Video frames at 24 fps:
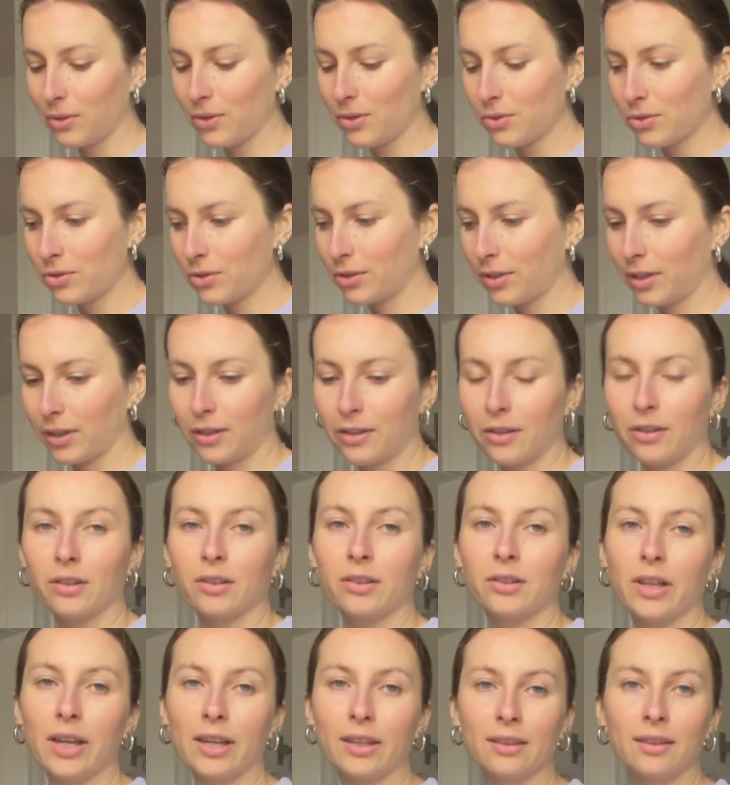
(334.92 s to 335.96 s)
usually
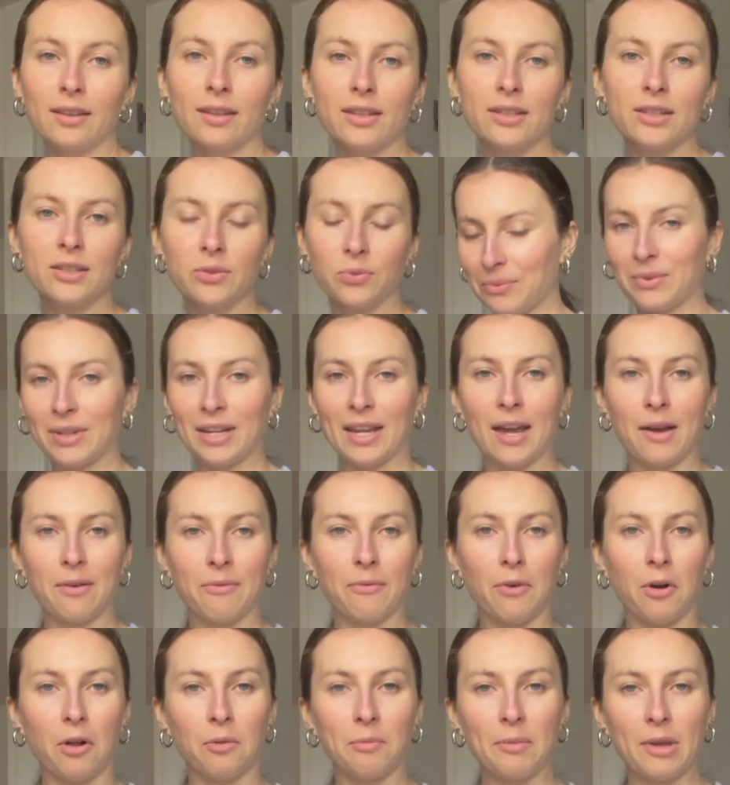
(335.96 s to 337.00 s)
cook like this when I
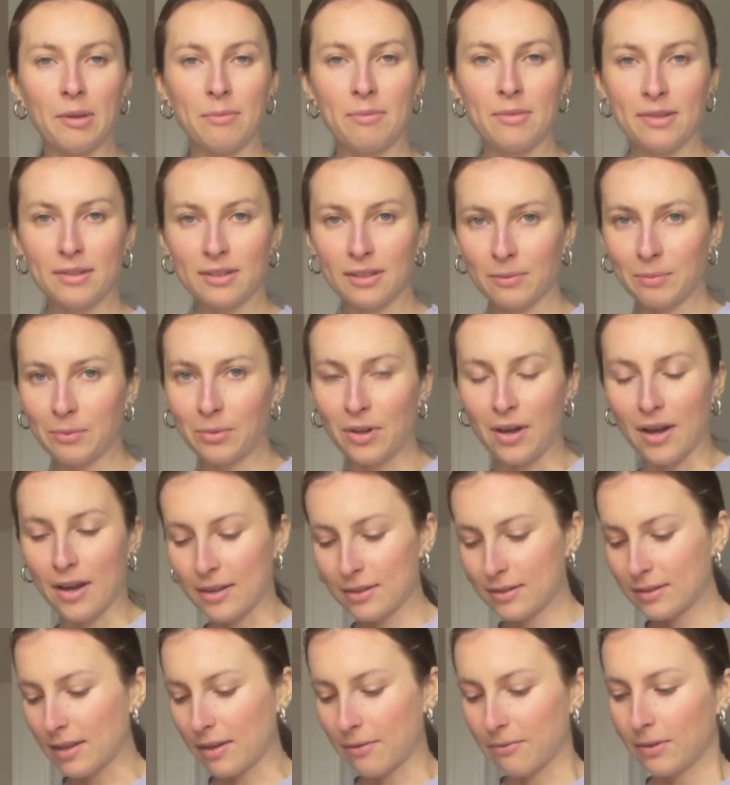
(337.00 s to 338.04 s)
have all my mise en
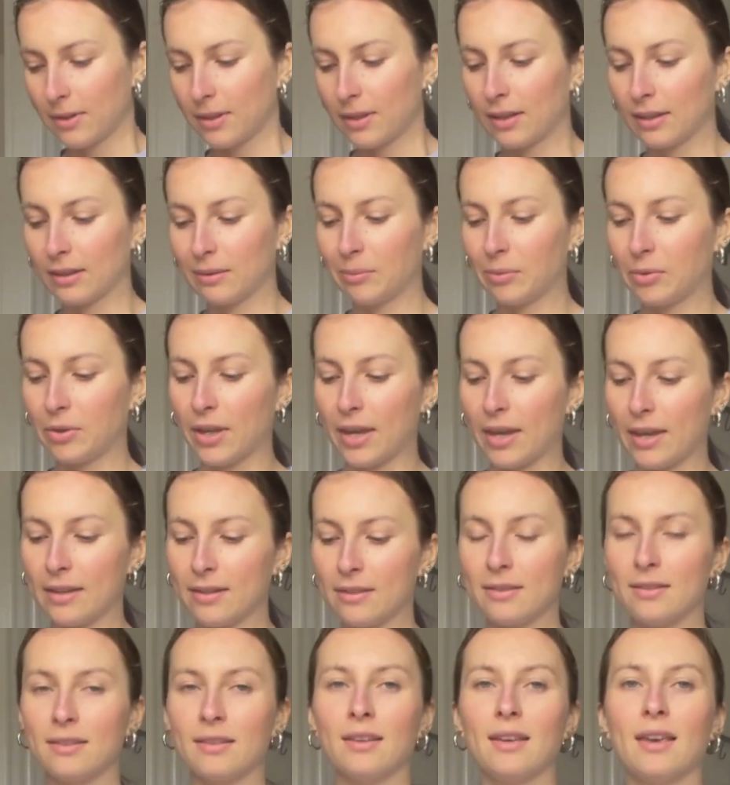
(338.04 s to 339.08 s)
place, everything in
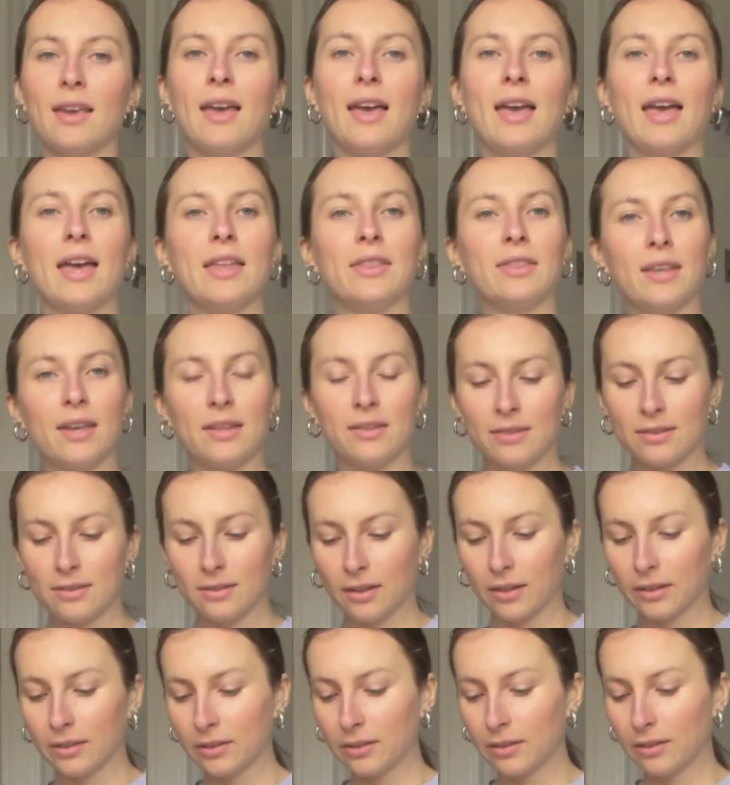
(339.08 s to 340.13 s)
place, and then
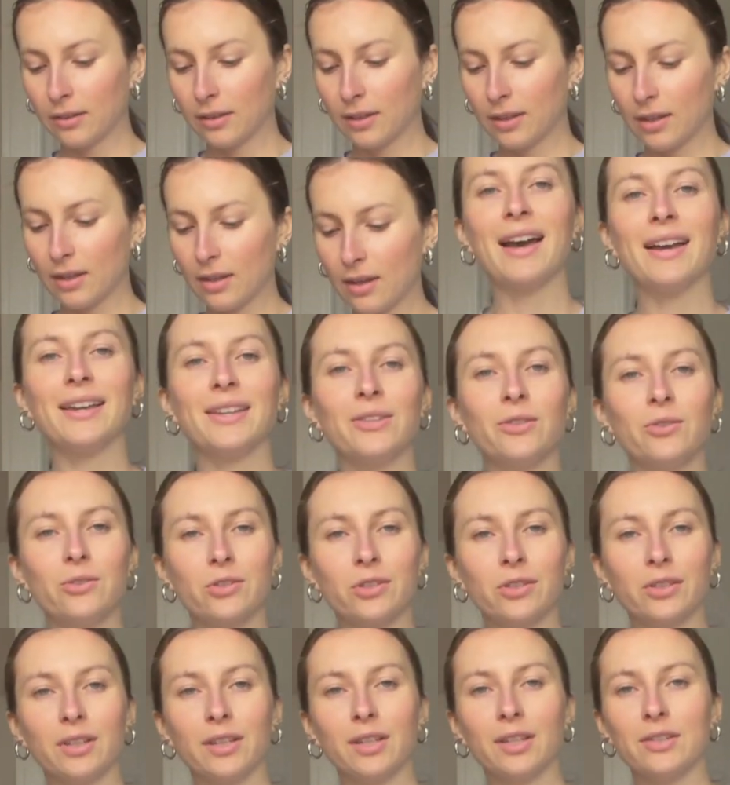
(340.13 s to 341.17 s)
start cooking. I
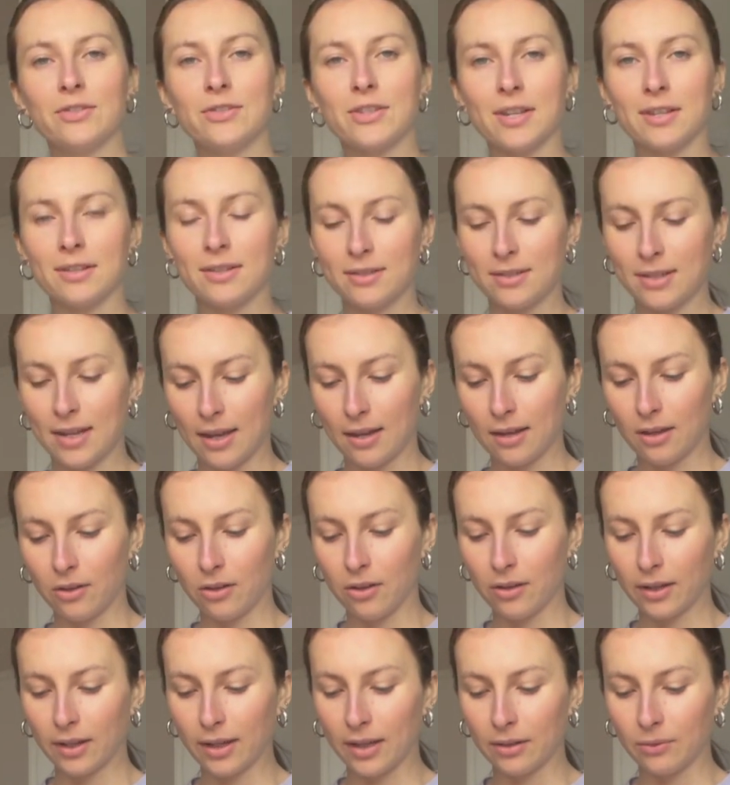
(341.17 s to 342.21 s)
usually just take a
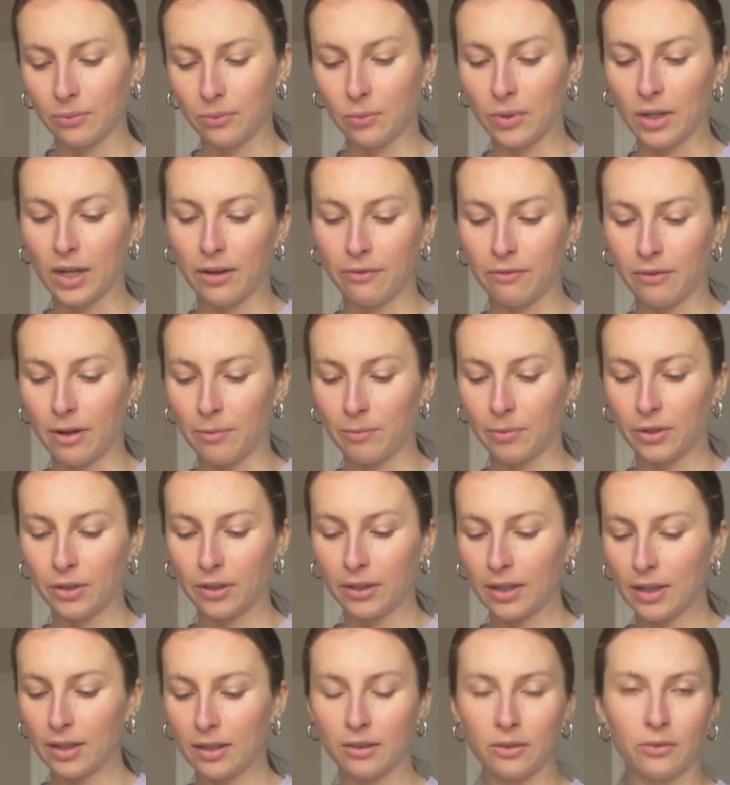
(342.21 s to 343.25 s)
look at whatever I'm
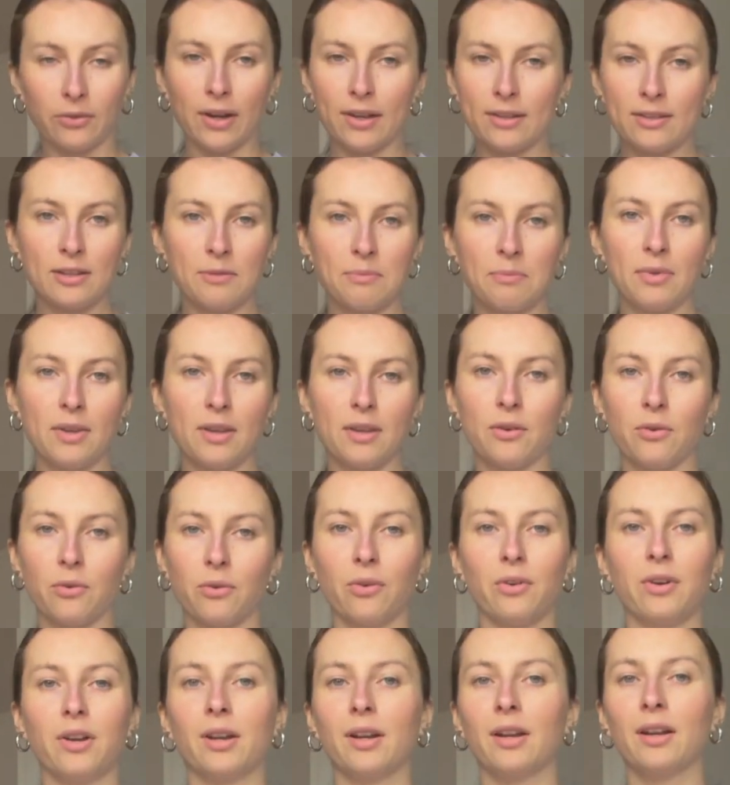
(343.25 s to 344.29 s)
cooking, the recipe,
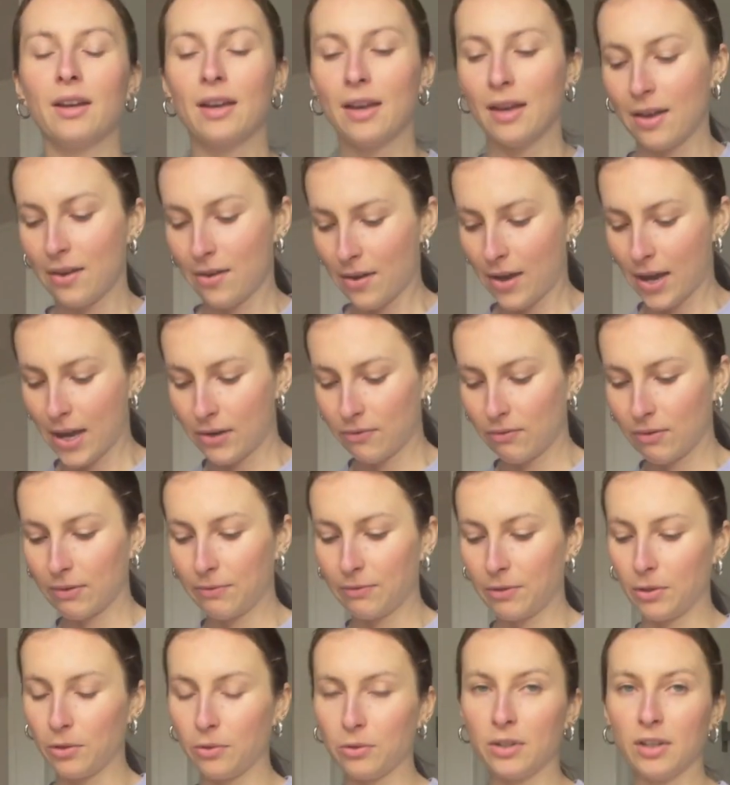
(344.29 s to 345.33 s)
or I
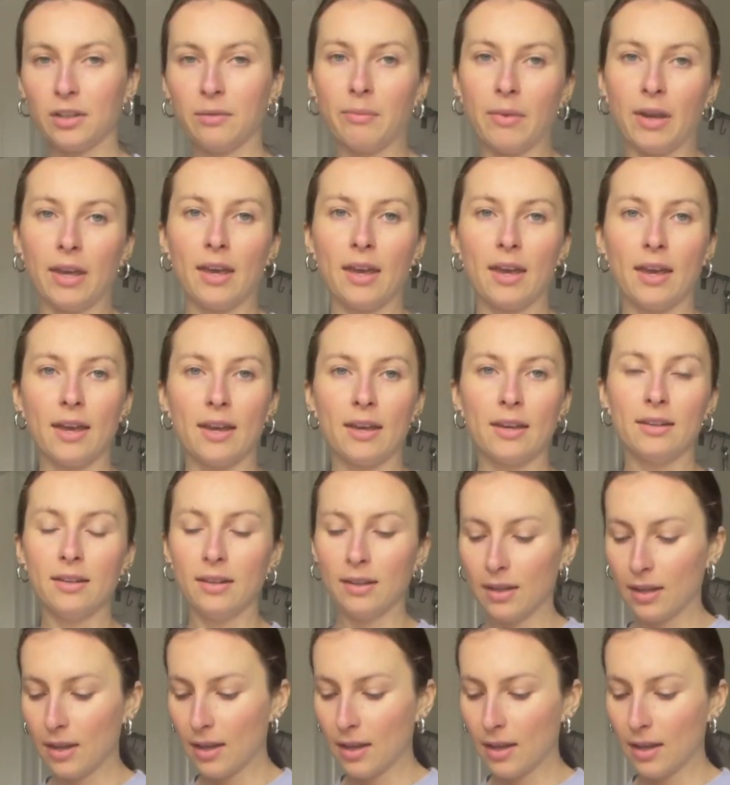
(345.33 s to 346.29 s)
review it in my head,